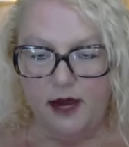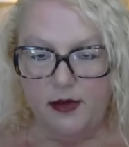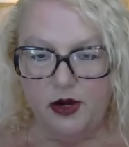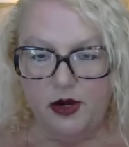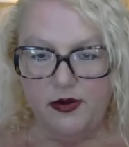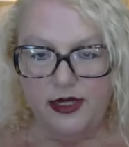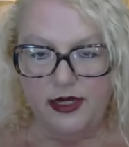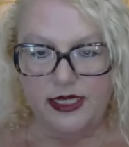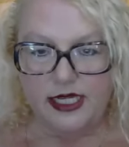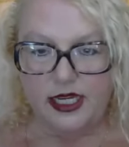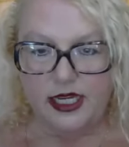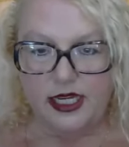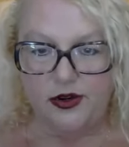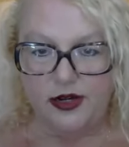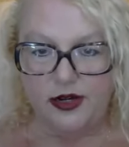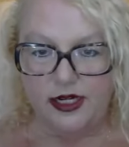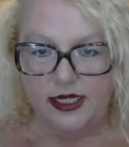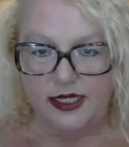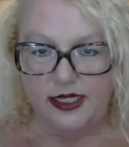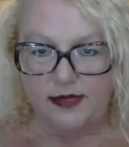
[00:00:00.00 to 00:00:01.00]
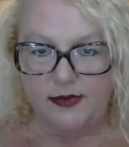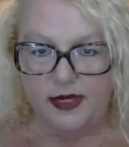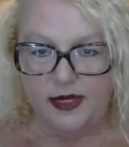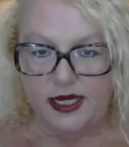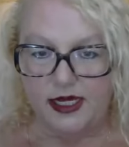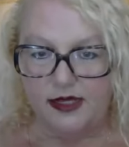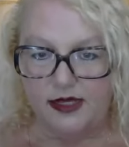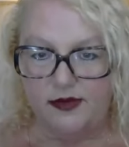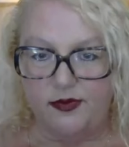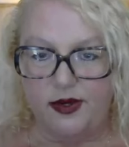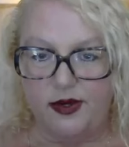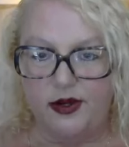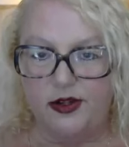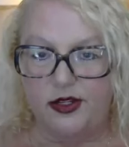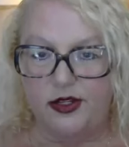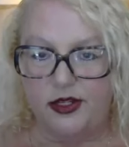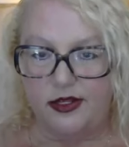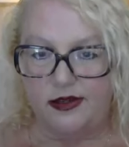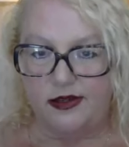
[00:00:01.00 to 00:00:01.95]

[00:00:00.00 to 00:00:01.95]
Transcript: i'm always curious because we are